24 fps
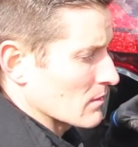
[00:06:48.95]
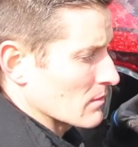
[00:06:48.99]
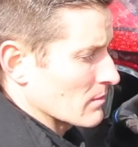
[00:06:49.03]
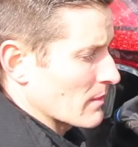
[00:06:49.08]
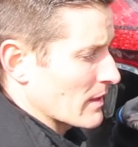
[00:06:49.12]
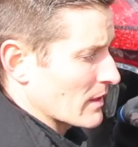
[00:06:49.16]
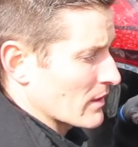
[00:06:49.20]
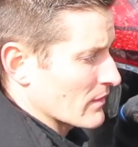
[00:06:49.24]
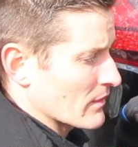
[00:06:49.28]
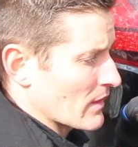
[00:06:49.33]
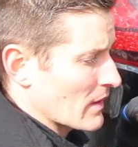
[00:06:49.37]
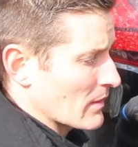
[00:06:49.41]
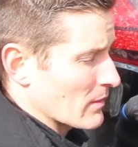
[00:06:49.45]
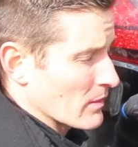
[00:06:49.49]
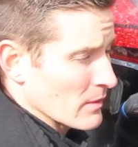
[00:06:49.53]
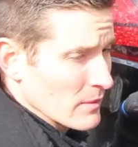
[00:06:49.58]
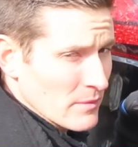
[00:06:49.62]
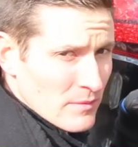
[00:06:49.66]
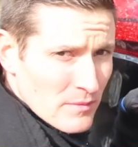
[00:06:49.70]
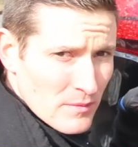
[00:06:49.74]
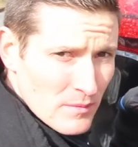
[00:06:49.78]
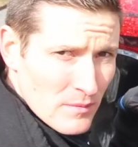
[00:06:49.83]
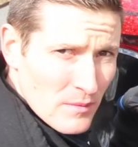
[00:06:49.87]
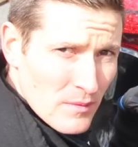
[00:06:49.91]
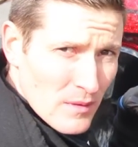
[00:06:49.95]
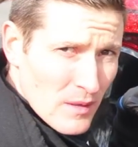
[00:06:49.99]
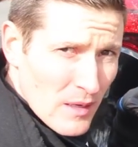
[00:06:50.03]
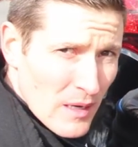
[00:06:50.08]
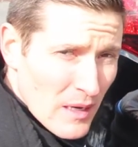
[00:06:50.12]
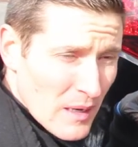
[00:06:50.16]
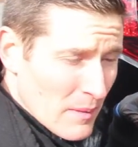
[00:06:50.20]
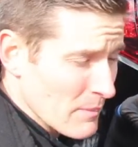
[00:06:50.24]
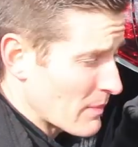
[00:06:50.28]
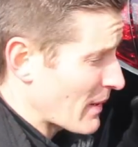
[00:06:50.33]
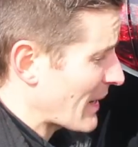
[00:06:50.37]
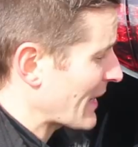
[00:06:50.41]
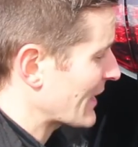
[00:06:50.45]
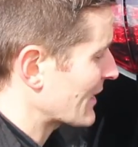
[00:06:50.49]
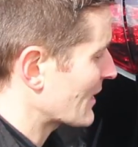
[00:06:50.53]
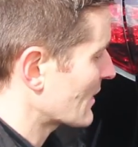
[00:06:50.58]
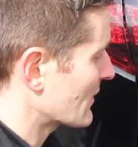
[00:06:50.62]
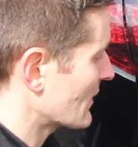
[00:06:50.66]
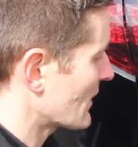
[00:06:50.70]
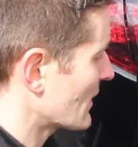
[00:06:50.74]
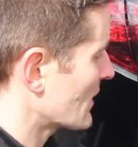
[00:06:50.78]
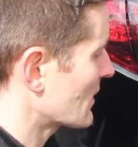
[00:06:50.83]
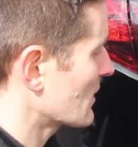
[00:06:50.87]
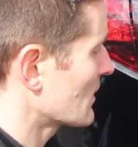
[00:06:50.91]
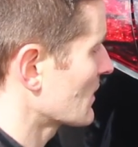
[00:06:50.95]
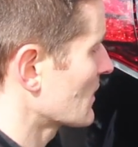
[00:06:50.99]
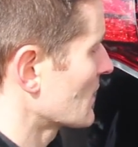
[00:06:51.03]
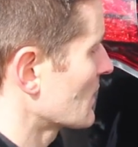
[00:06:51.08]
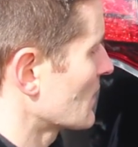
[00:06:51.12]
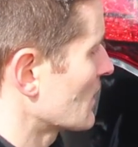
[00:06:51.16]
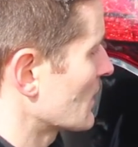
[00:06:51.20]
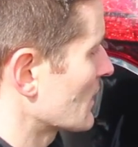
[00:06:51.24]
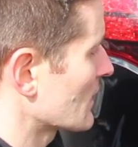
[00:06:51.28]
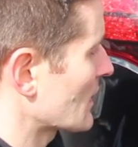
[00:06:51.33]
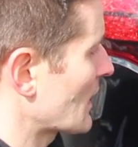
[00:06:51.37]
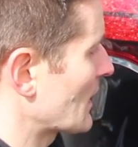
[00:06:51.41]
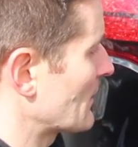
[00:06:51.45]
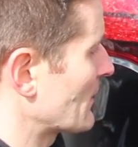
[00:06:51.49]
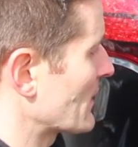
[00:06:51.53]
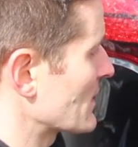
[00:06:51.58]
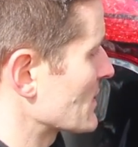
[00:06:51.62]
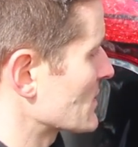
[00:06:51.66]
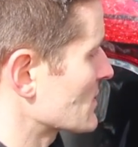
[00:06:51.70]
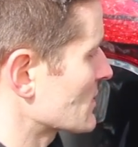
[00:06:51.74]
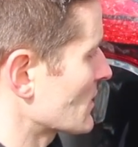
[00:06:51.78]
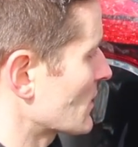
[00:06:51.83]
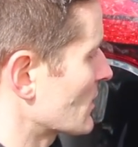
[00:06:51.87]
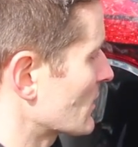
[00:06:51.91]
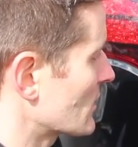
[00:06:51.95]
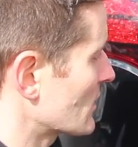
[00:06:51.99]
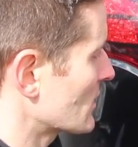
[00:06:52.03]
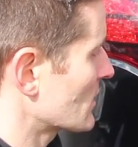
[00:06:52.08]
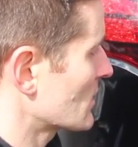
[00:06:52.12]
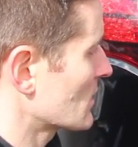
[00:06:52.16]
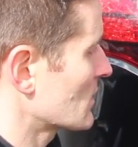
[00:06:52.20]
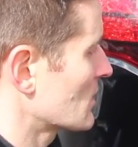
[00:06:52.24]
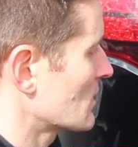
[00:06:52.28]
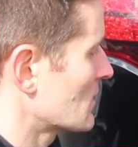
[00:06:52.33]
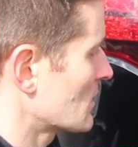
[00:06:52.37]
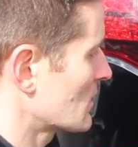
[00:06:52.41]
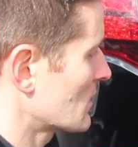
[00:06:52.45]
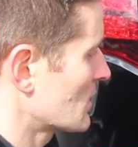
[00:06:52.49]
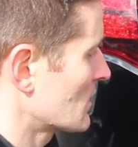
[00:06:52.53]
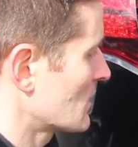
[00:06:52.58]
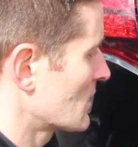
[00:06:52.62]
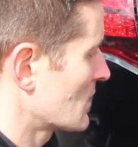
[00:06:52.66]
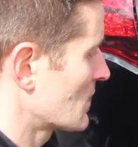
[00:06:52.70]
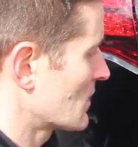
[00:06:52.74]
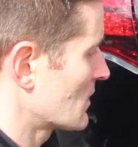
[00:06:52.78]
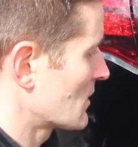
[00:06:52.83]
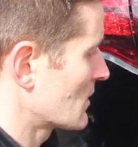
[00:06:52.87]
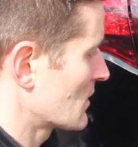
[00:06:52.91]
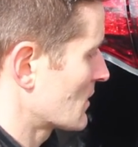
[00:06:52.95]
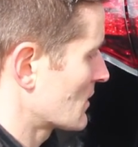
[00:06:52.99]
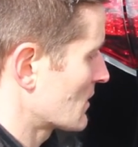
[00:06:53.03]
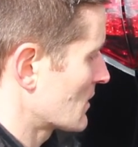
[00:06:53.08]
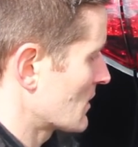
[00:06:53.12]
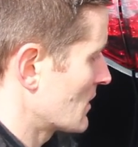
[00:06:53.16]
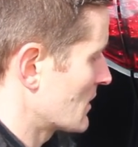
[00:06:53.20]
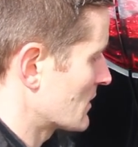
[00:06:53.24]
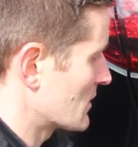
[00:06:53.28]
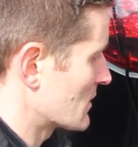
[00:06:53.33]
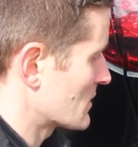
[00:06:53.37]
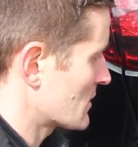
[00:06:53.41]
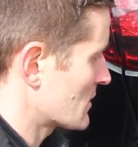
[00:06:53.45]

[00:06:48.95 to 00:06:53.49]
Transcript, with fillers: microfiber pad on there. I got my starter, hit the